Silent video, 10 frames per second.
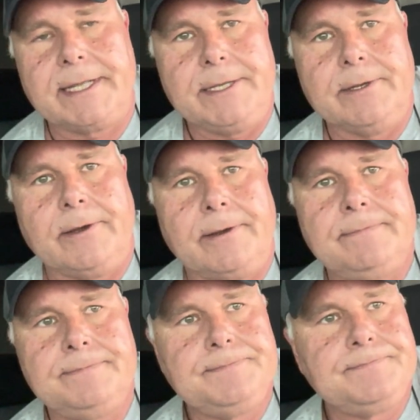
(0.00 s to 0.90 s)
your
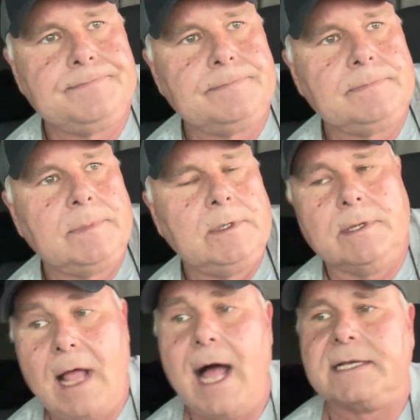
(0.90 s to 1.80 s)

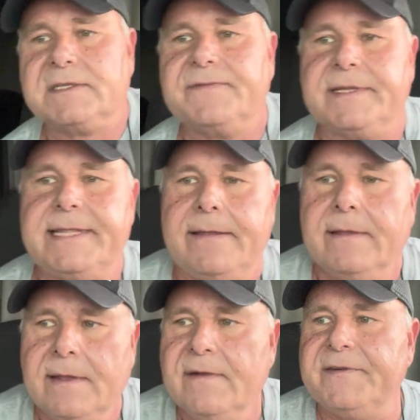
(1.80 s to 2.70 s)
logs for the day,
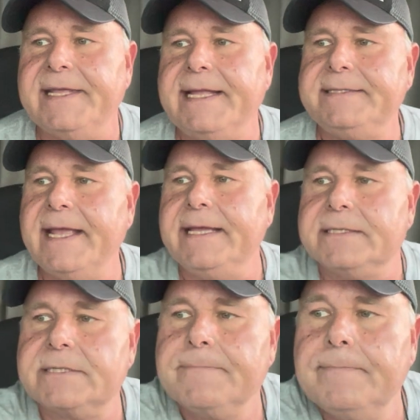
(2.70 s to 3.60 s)
for the 8 days.